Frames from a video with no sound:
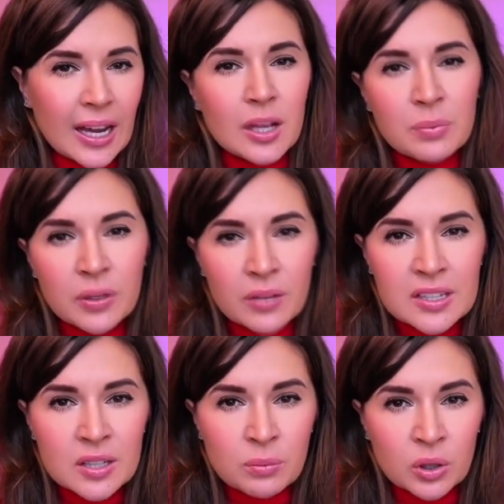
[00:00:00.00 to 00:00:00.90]
and
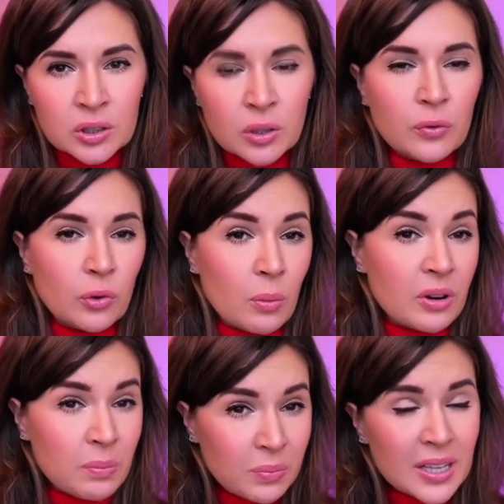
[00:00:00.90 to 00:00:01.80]
prevents the model from
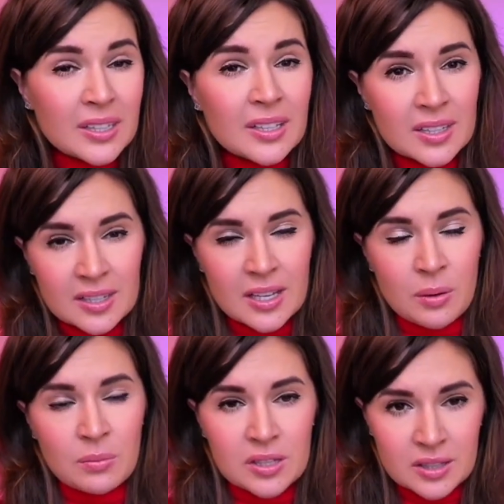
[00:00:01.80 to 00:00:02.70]
repeating the
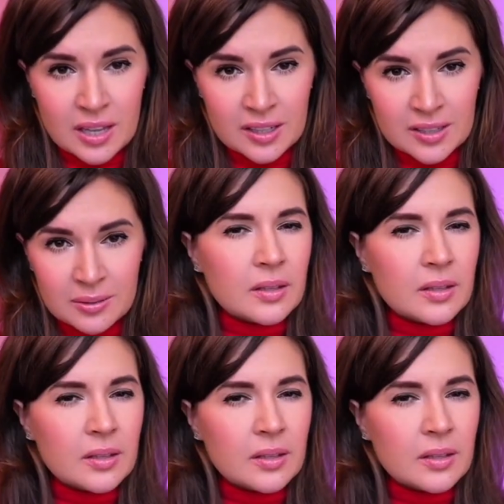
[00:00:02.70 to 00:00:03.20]
same mistakes.